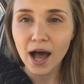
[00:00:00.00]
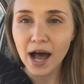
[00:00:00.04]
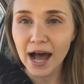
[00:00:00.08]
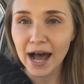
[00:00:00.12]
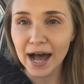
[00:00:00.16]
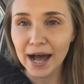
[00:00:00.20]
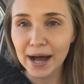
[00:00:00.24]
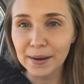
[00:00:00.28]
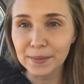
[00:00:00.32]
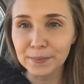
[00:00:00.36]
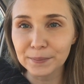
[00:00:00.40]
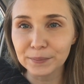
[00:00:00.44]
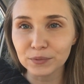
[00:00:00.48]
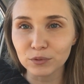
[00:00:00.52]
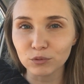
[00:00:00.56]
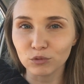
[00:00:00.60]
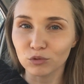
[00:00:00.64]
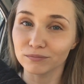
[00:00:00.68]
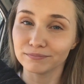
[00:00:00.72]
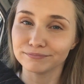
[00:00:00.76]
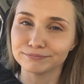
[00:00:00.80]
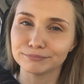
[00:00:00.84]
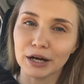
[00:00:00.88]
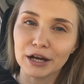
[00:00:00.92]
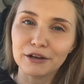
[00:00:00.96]

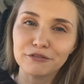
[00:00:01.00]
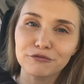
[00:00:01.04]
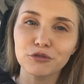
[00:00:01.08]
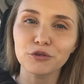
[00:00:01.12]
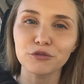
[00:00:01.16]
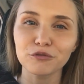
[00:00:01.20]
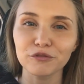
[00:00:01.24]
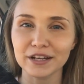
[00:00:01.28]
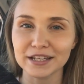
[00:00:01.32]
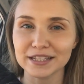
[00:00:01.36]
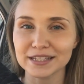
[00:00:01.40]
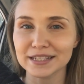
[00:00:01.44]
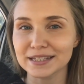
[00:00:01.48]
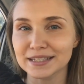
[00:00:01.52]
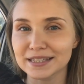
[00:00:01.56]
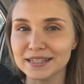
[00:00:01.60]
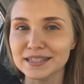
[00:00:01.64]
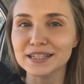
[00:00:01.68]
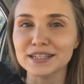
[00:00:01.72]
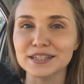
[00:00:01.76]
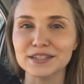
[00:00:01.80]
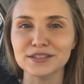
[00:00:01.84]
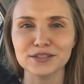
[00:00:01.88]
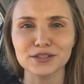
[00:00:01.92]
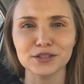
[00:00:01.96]
well, my full face
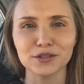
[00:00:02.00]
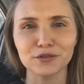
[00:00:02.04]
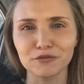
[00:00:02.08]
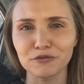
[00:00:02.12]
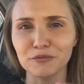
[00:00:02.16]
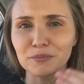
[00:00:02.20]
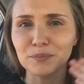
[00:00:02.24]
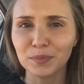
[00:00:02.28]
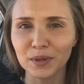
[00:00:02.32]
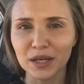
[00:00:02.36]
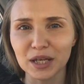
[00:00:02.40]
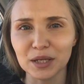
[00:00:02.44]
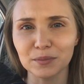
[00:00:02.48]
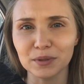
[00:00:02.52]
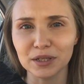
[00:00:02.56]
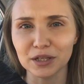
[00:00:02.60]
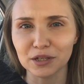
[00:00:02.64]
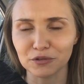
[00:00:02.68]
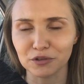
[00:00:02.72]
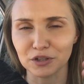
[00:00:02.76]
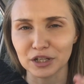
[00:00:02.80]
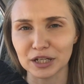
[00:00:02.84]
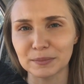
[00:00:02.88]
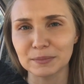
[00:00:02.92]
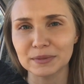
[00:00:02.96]
consists of BB
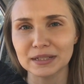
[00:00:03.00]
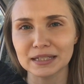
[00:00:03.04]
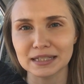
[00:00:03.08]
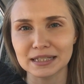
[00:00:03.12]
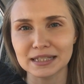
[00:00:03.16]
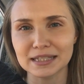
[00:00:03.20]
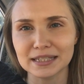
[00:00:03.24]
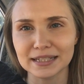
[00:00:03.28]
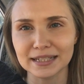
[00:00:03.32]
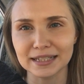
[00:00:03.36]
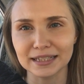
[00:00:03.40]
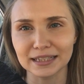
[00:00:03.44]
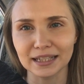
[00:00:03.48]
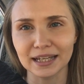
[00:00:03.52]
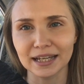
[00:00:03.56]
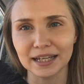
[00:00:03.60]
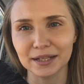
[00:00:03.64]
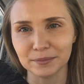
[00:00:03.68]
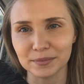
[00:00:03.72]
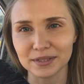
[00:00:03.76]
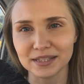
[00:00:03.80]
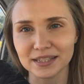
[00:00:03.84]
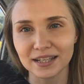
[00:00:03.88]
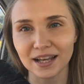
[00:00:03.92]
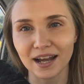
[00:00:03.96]
cream, concealer
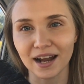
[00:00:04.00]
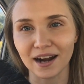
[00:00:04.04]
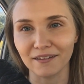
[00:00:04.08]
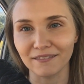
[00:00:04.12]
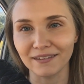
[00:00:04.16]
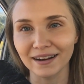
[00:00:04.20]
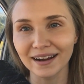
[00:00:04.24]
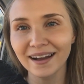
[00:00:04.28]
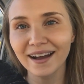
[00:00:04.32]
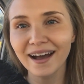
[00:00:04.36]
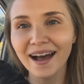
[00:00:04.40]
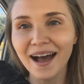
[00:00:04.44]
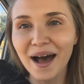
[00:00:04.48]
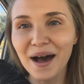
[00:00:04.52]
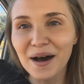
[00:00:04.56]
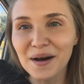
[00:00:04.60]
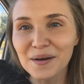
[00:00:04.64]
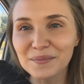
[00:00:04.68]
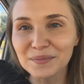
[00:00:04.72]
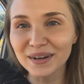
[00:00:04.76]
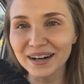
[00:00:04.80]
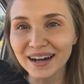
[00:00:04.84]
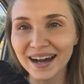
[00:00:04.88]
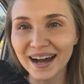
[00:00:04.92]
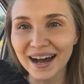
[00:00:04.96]
and mascara,
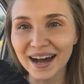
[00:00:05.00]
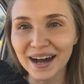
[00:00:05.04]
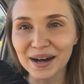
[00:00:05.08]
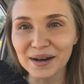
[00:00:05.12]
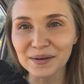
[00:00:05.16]
but